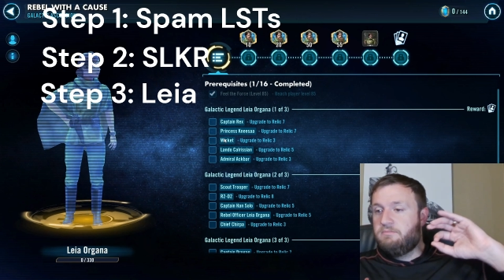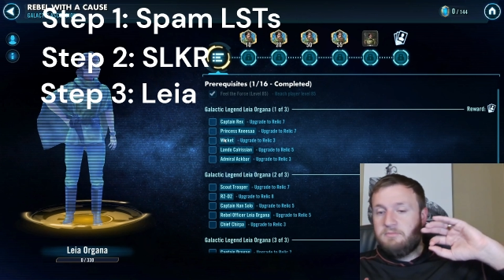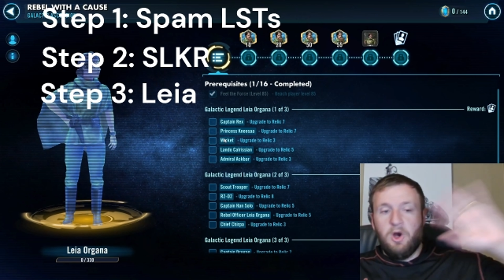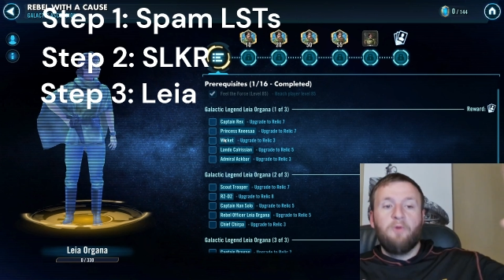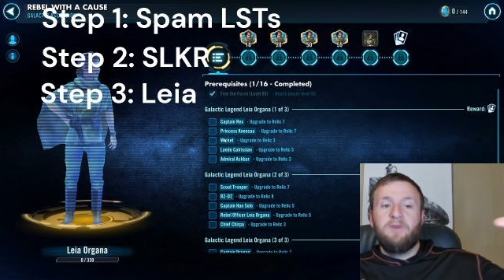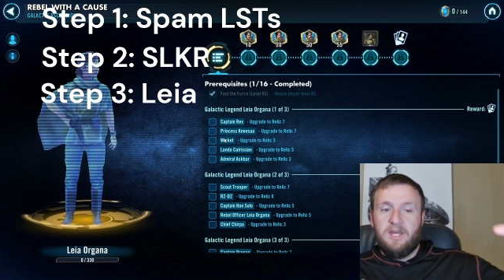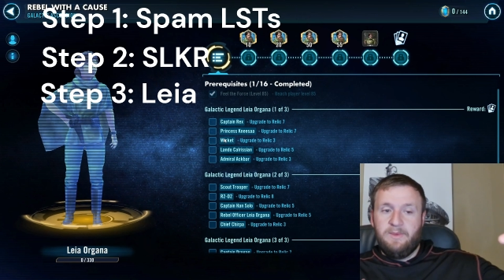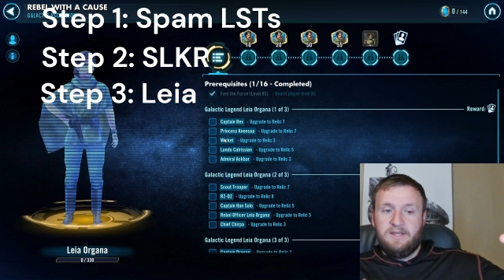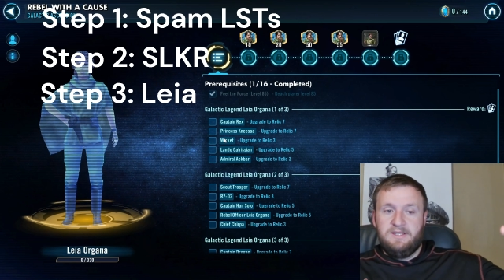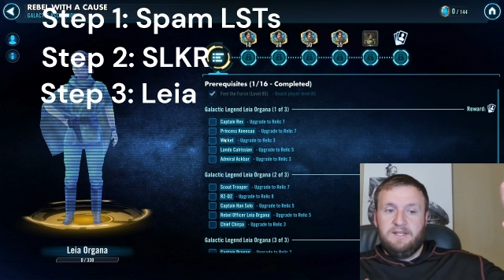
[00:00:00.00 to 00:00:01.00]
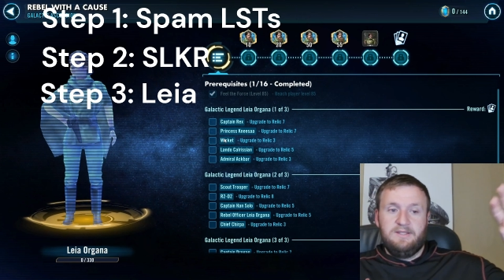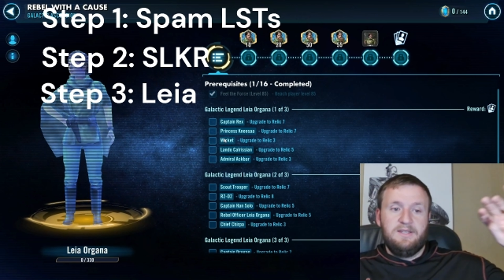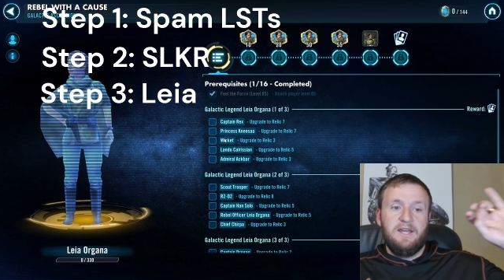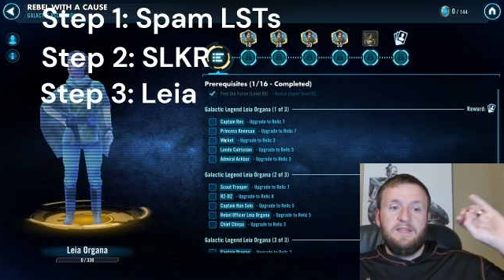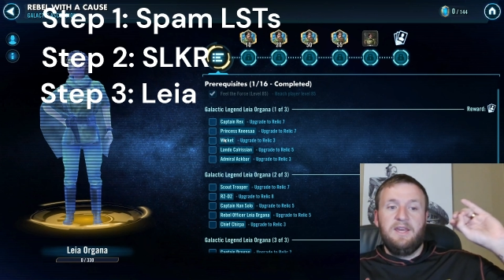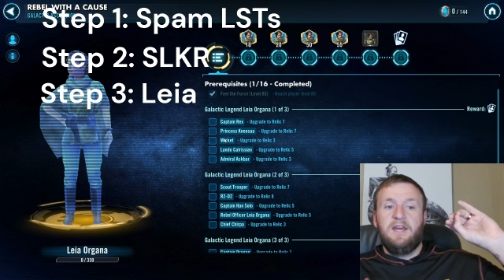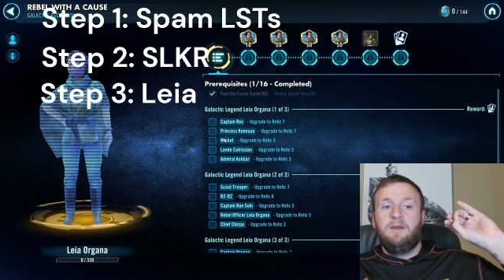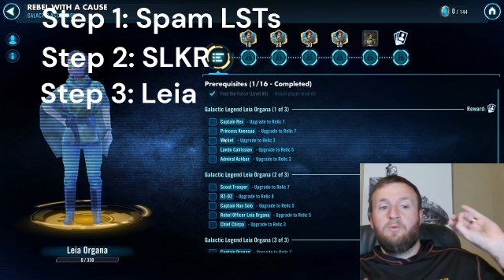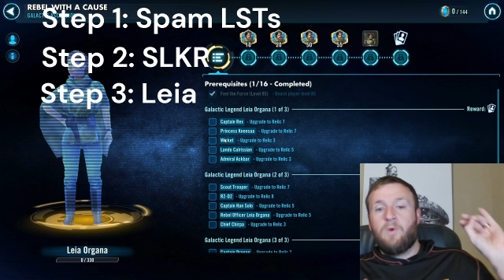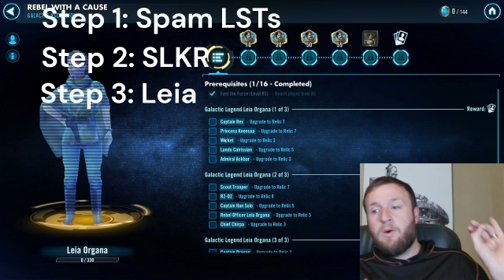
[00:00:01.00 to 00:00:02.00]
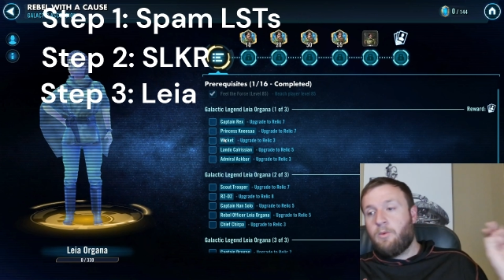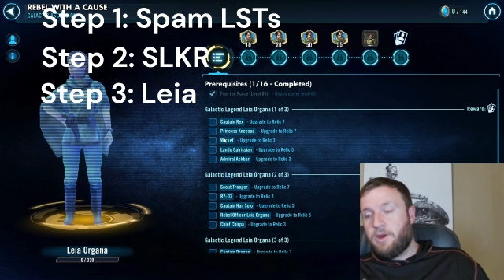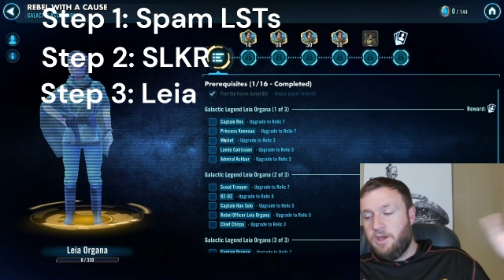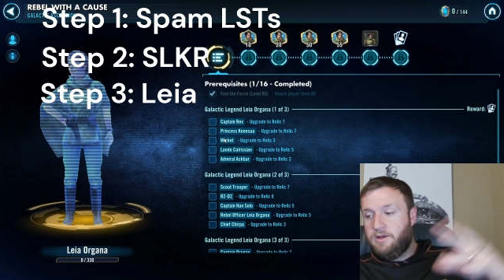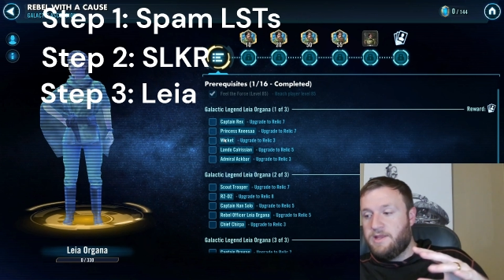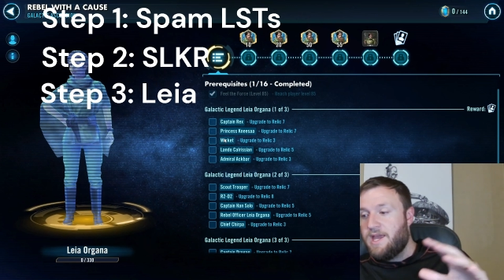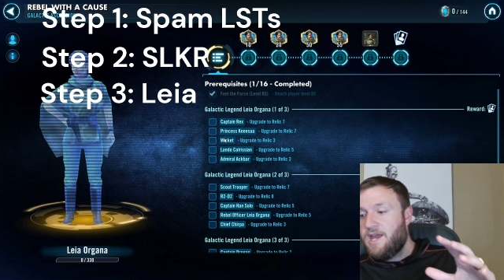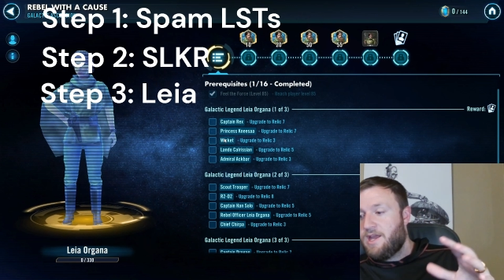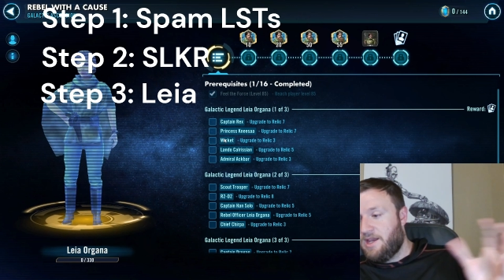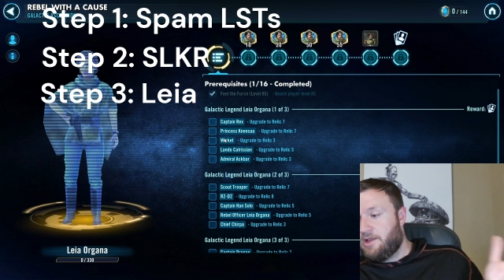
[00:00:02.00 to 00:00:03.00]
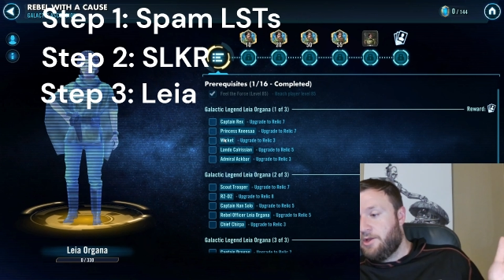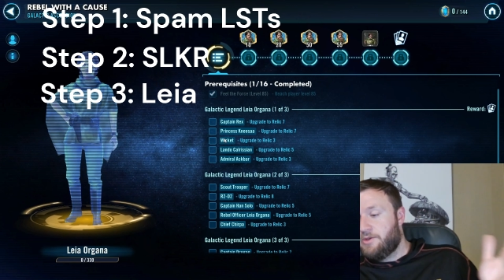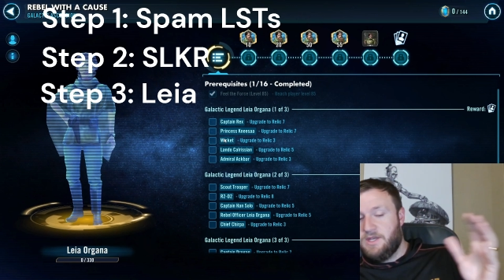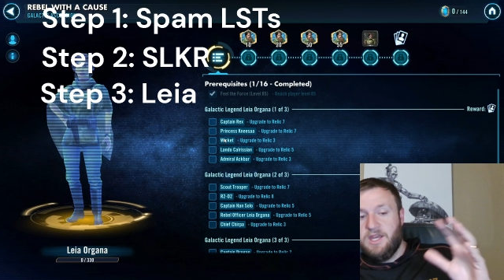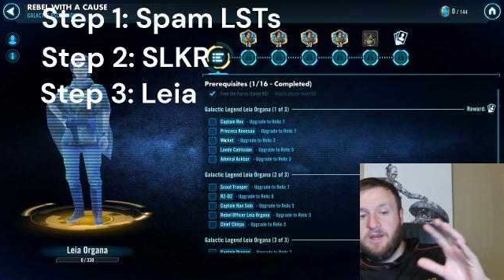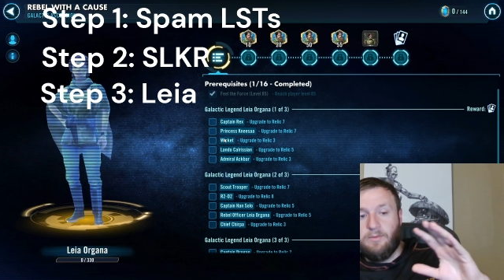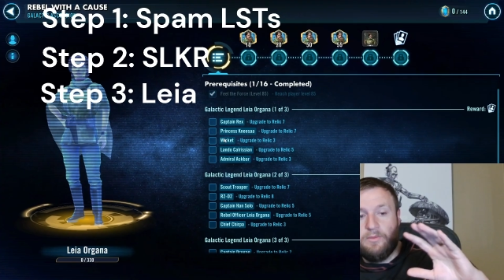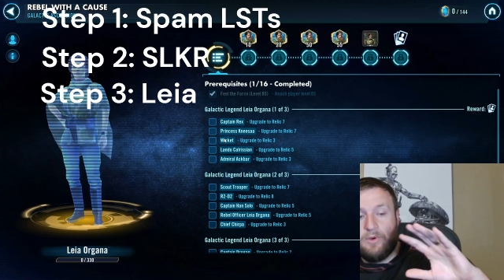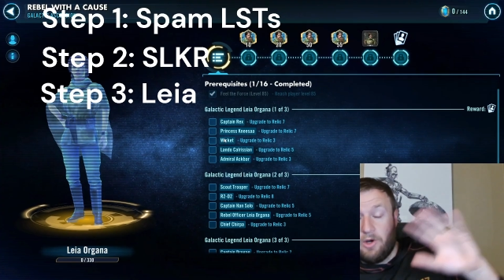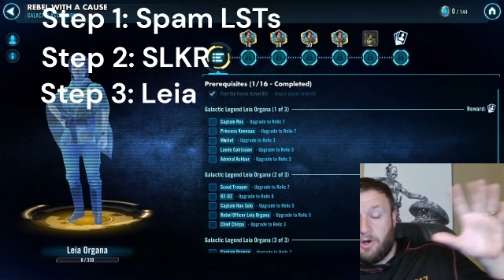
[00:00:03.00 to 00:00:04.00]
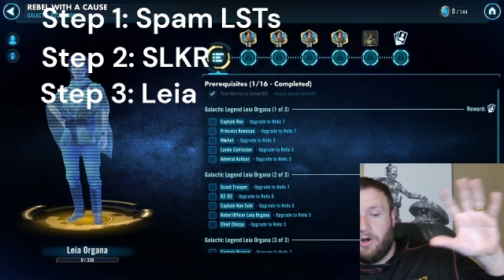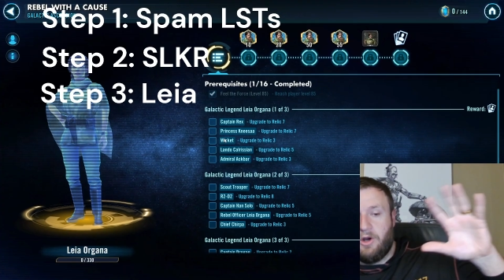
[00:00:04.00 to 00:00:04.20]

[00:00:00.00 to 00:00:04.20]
hopefully that makes sense. And then while we're working on Leia and getting close to her,